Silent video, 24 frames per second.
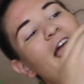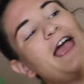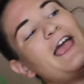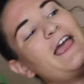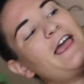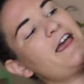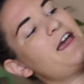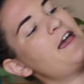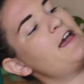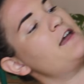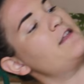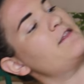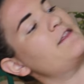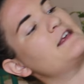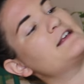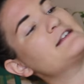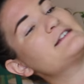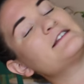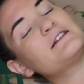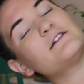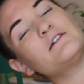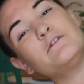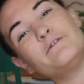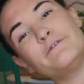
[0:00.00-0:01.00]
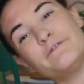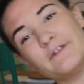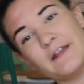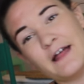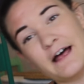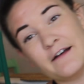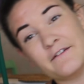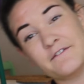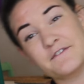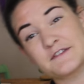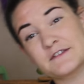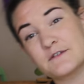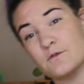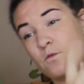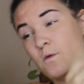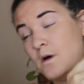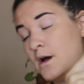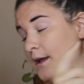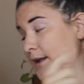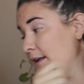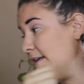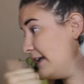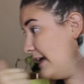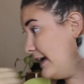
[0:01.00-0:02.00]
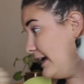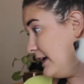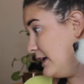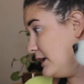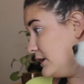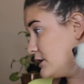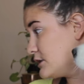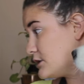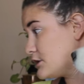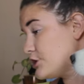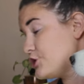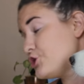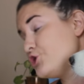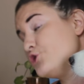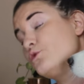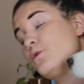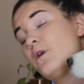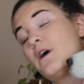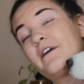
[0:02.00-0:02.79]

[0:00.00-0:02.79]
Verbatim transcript: and these little fluffs, one and two,